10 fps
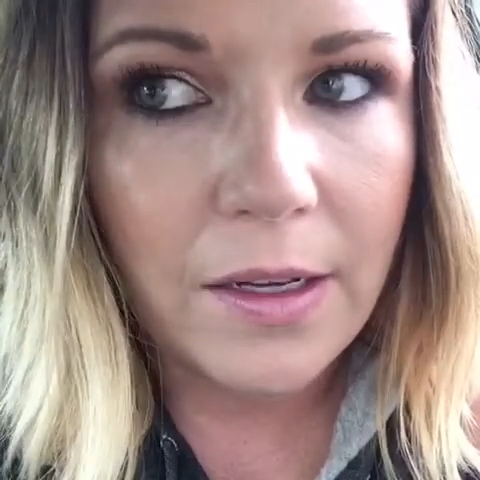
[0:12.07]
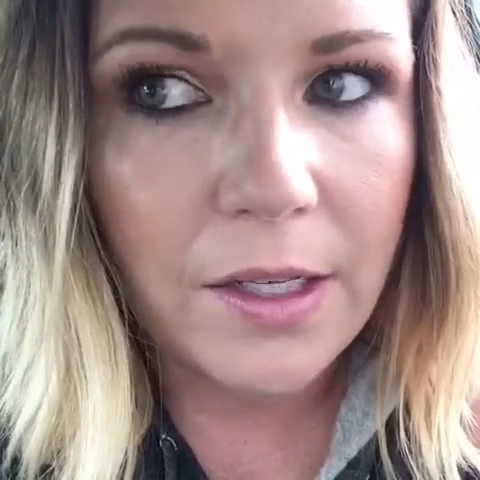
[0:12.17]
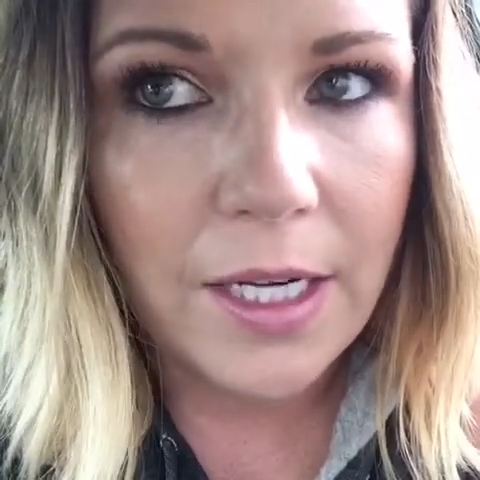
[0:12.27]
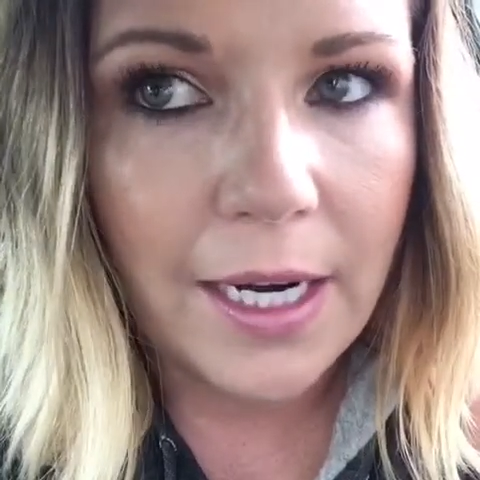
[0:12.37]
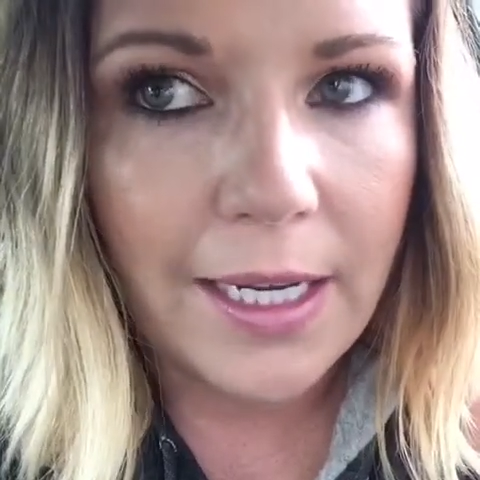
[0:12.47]

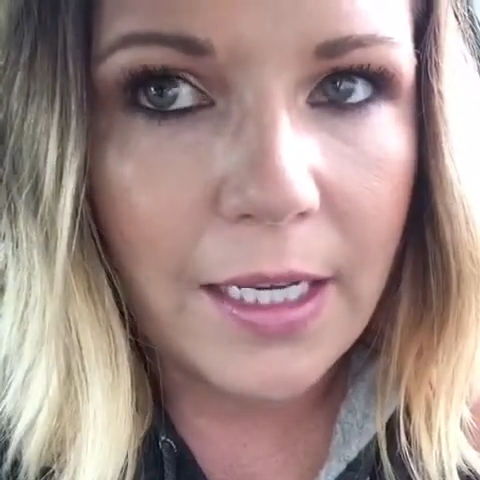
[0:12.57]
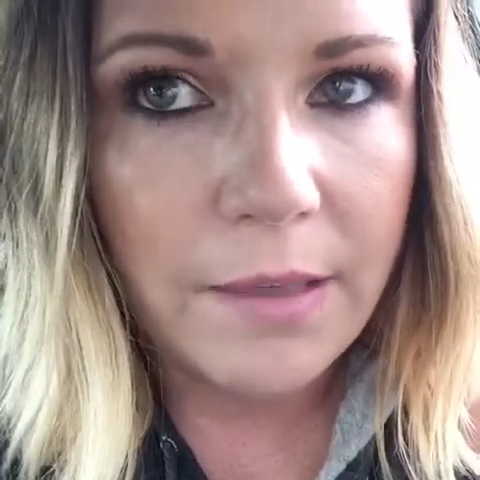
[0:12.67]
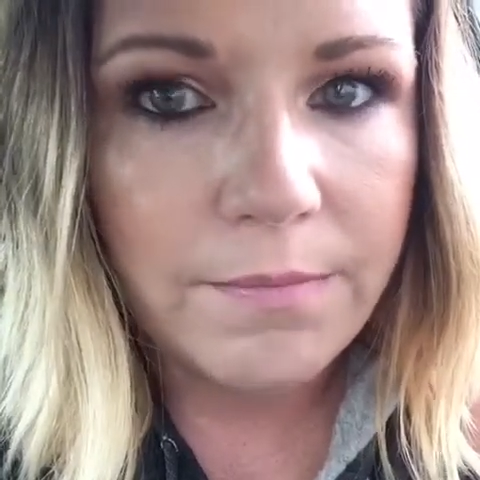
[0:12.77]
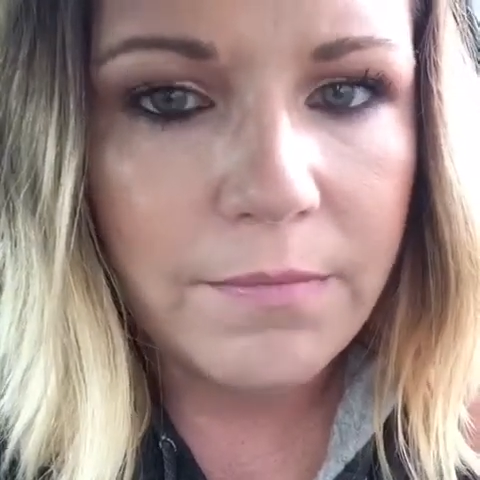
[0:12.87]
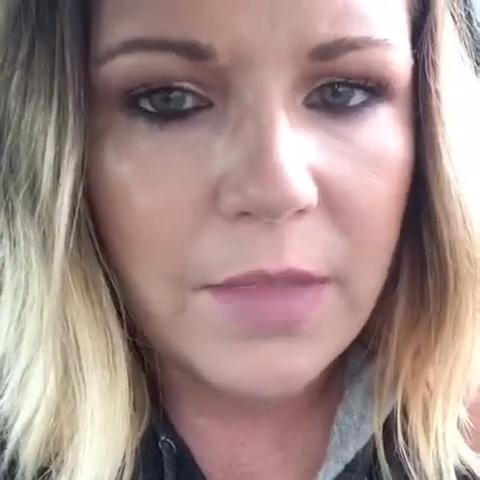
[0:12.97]
gray,
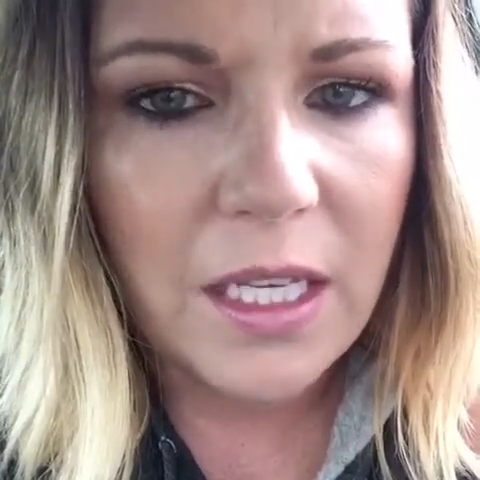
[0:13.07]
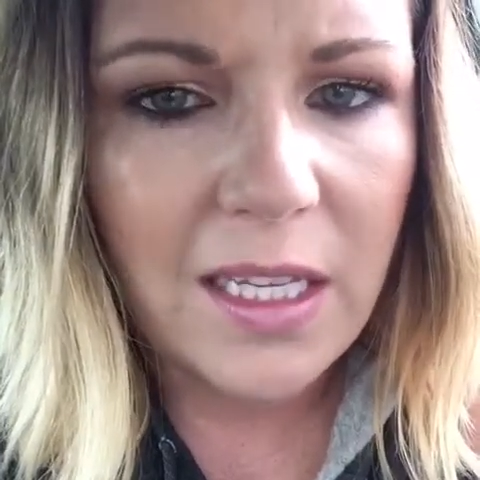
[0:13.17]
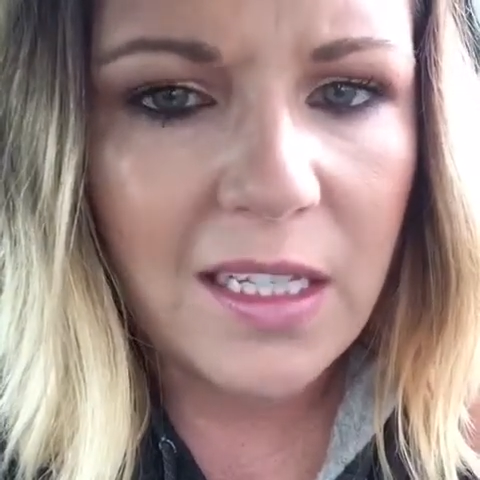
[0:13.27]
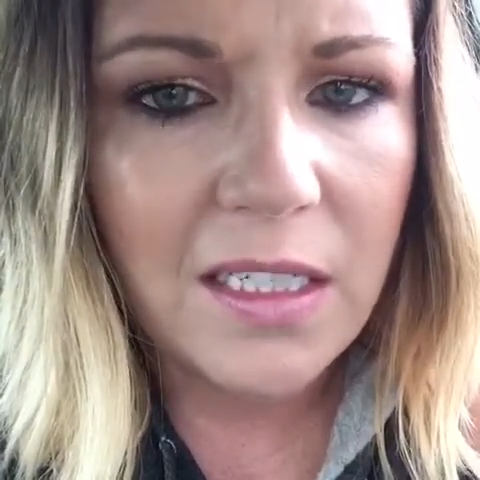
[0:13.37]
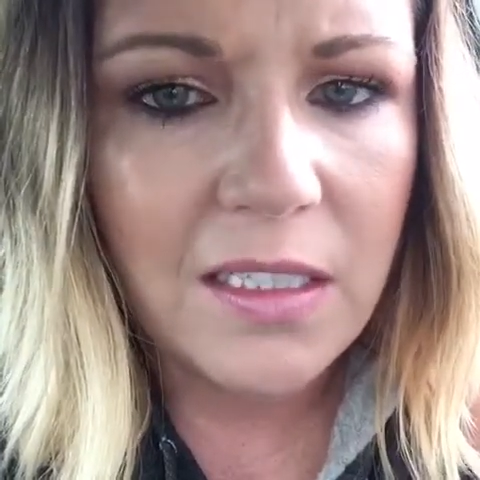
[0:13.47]

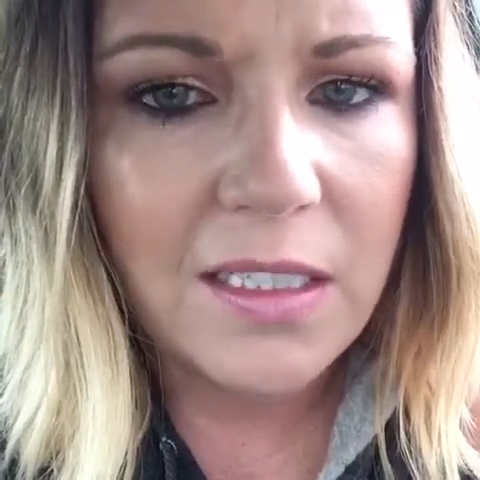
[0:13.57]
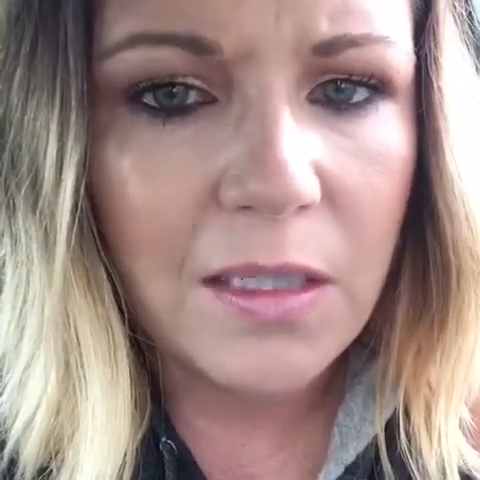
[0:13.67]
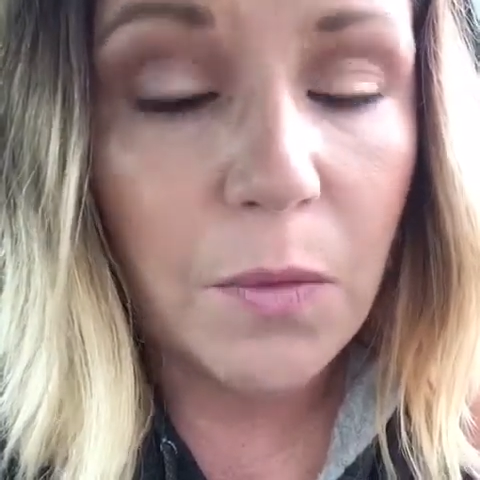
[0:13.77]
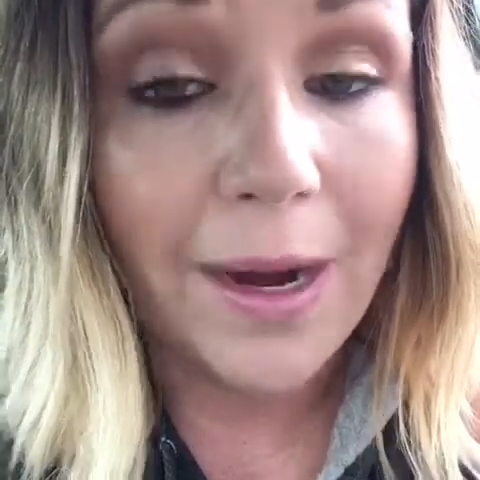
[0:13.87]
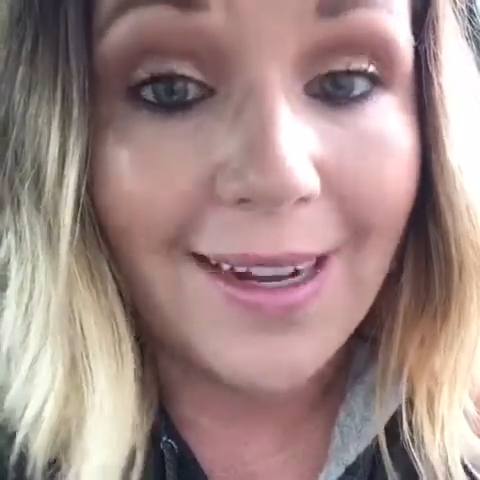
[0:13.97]
and
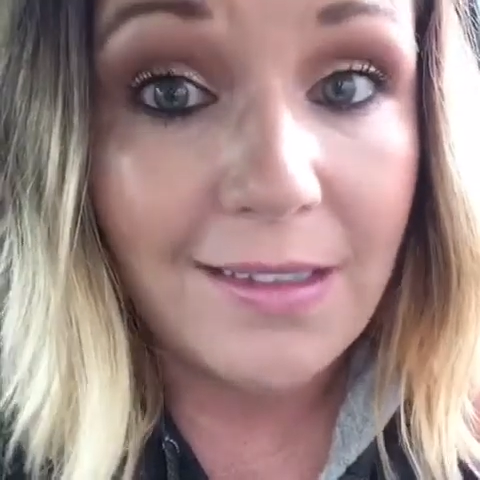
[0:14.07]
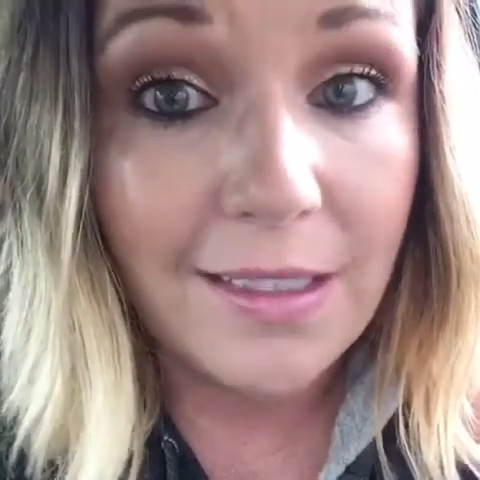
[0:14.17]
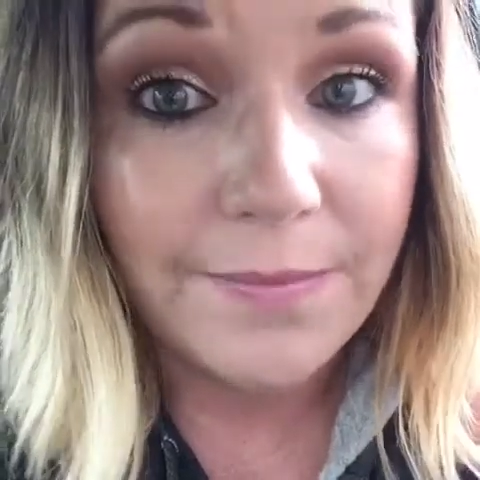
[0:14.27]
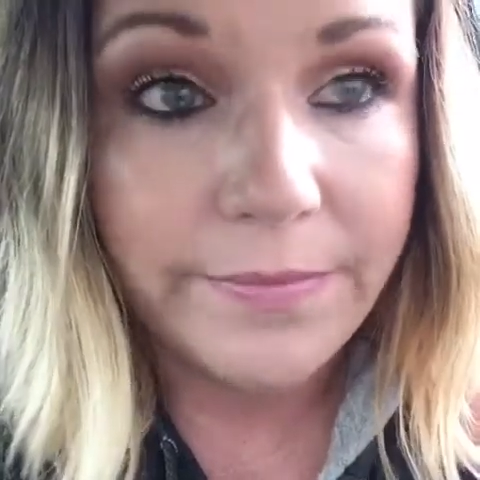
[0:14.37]
white.